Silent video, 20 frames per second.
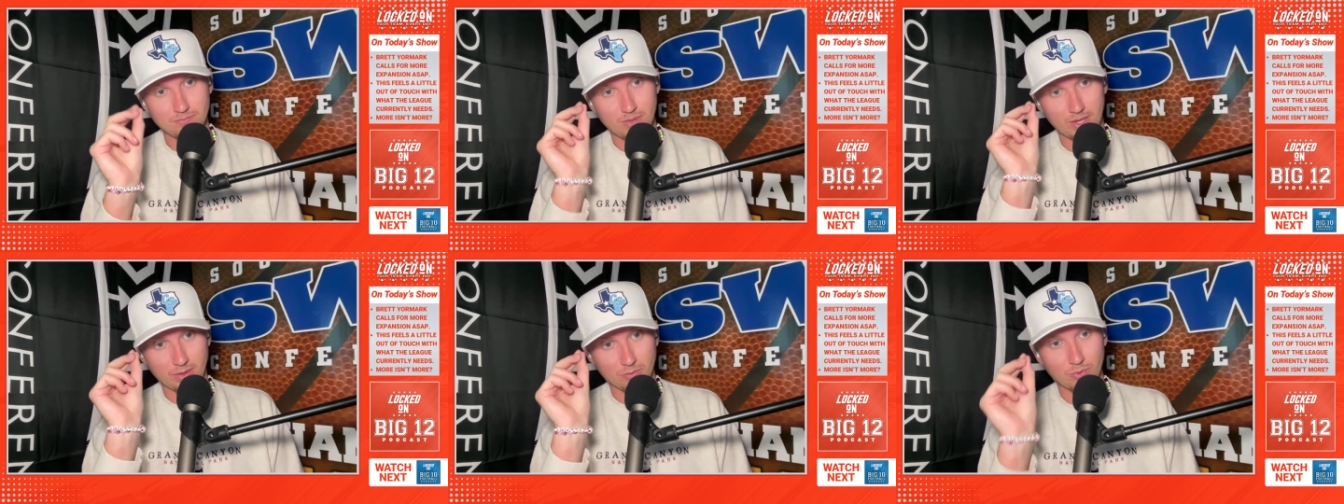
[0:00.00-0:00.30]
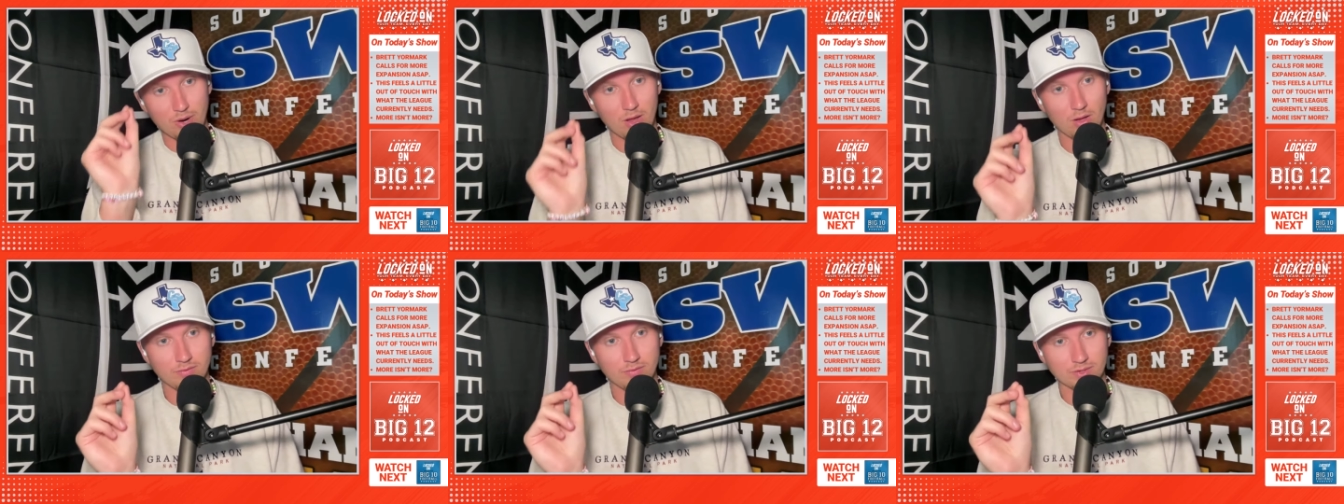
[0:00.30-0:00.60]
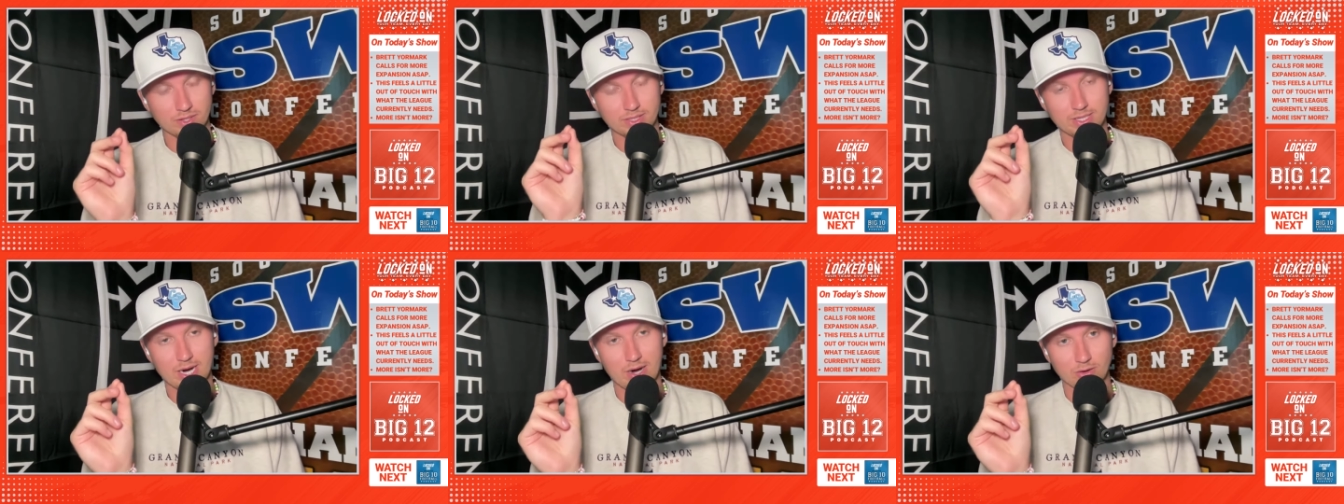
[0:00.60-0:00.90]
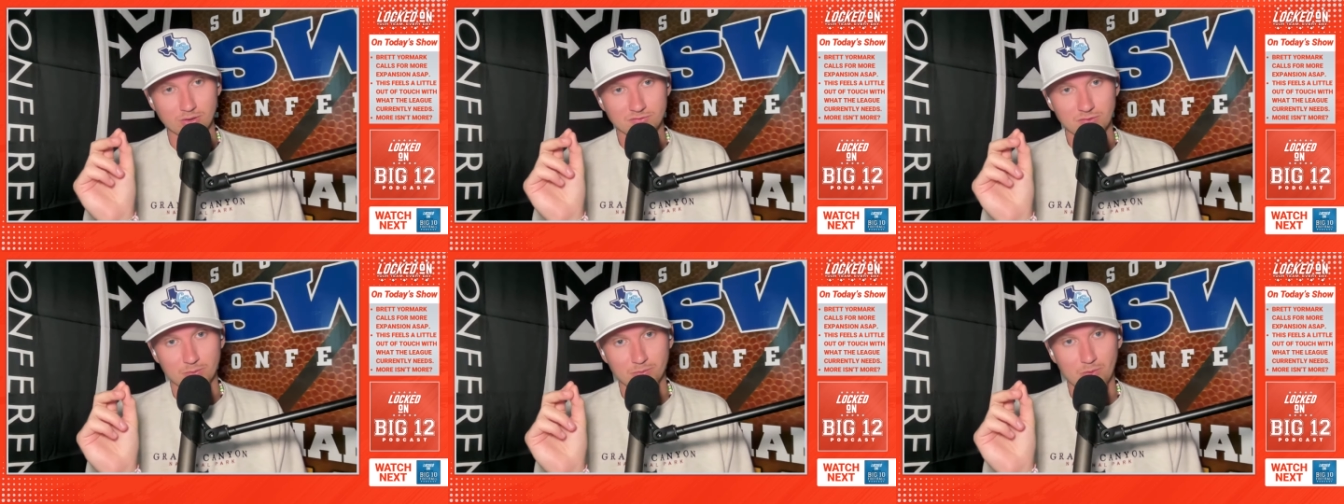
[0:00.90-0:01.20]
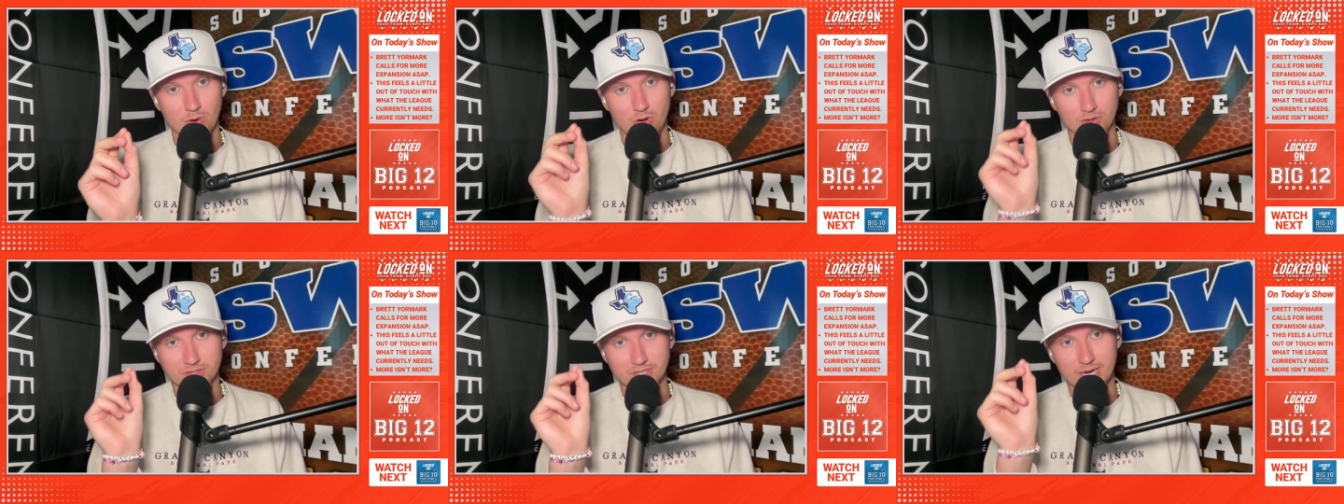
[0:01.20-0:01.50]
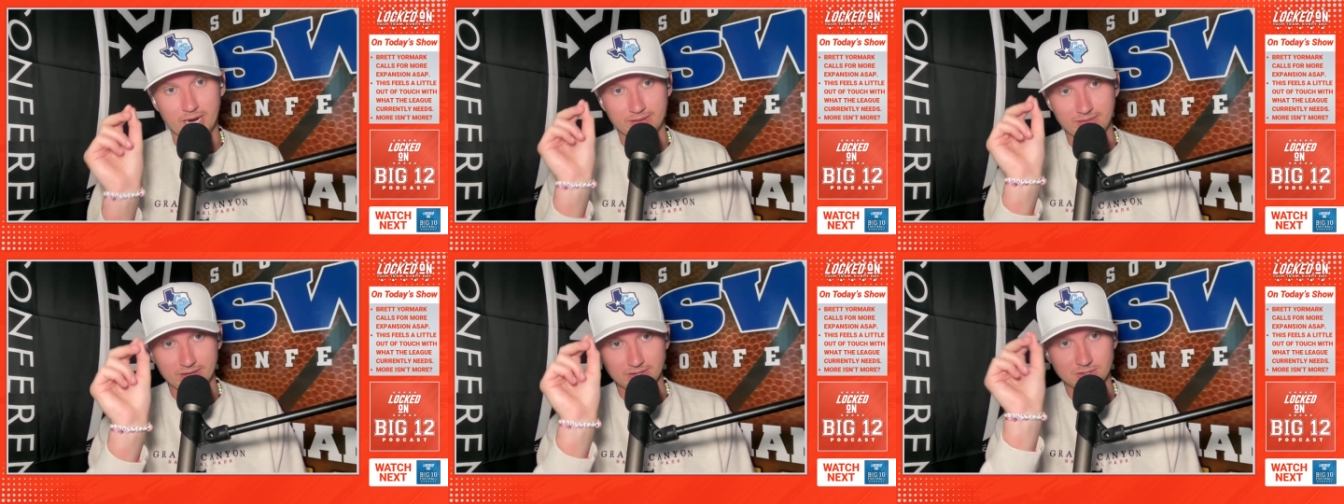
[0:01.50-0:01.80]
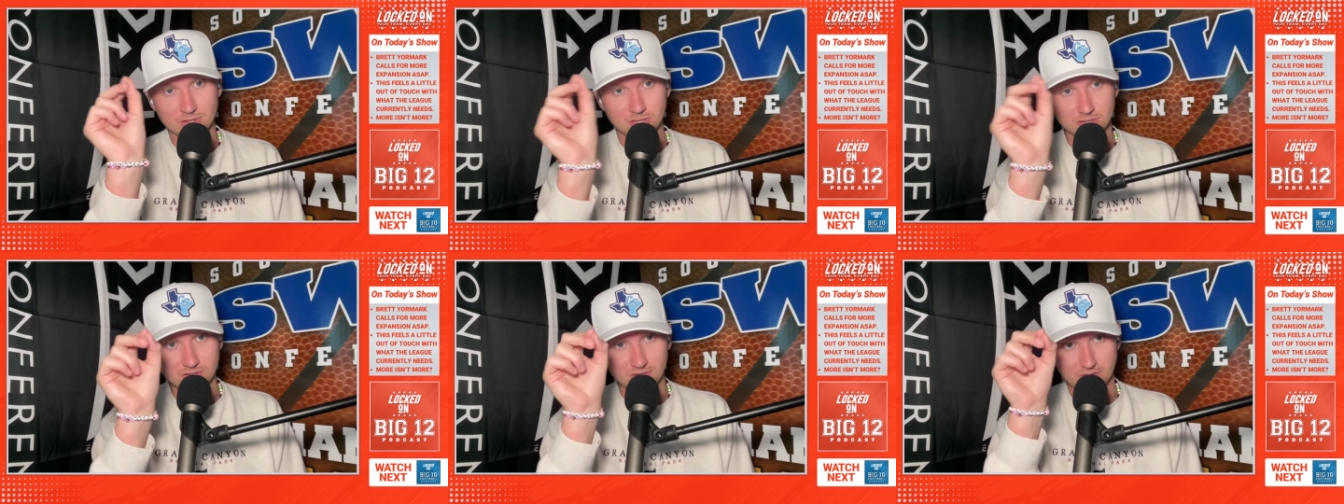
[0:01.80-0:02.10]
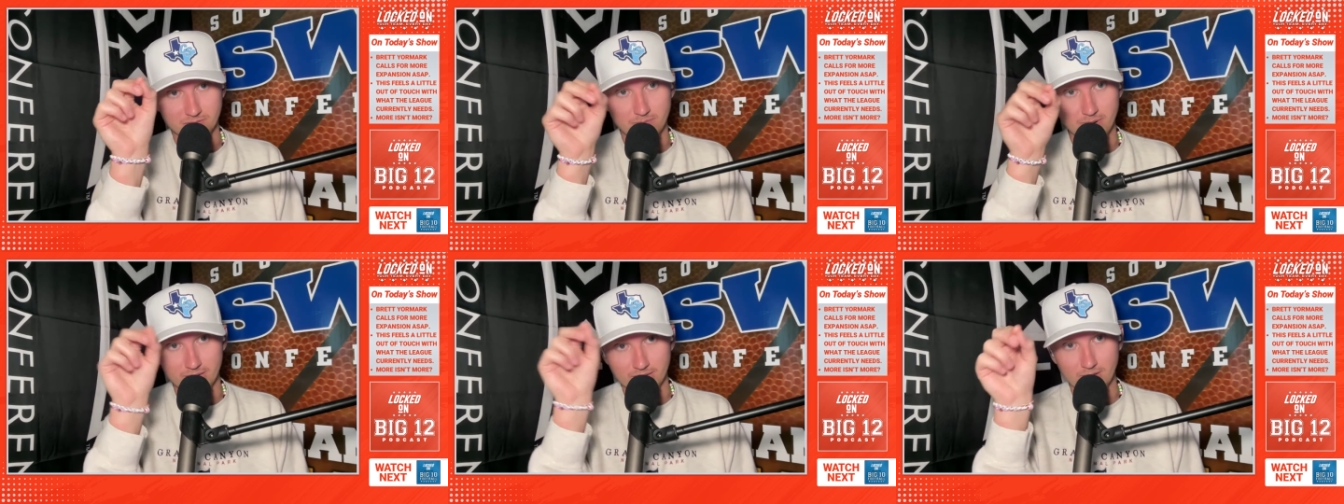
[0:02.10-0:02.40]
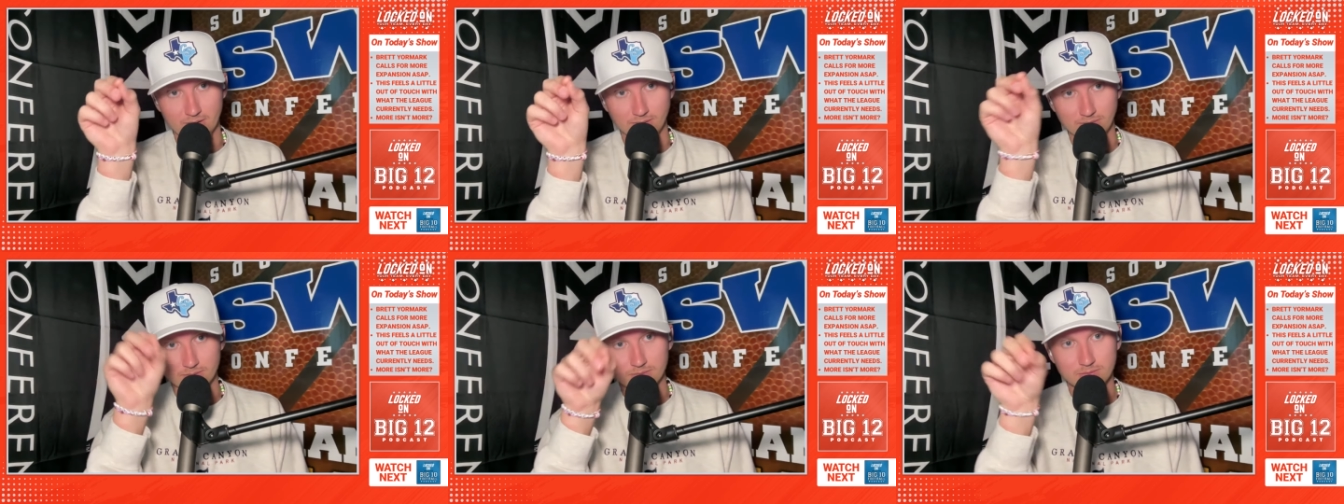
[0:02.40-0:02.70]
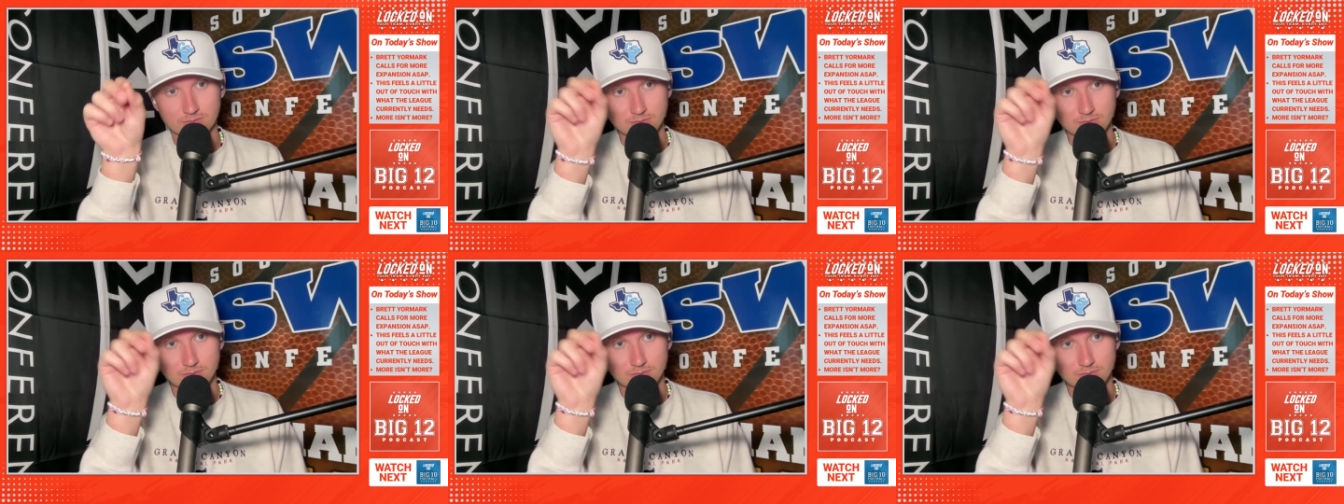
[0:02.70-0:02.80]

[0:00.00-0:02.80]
like relevant in college football today that's just like making